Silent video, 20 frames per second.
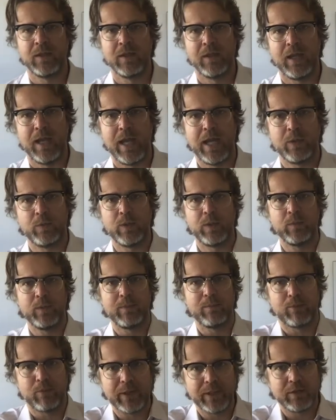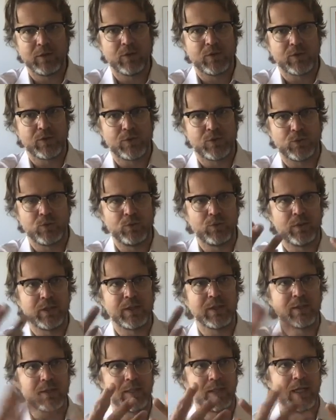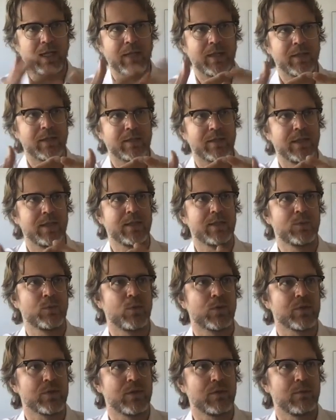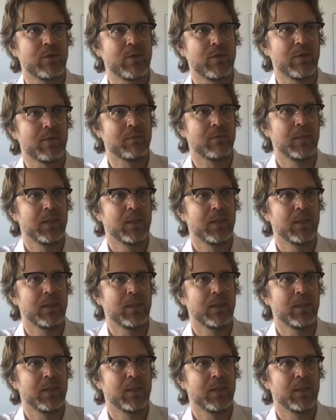And when we bring those two things together, says Schwarzenberg,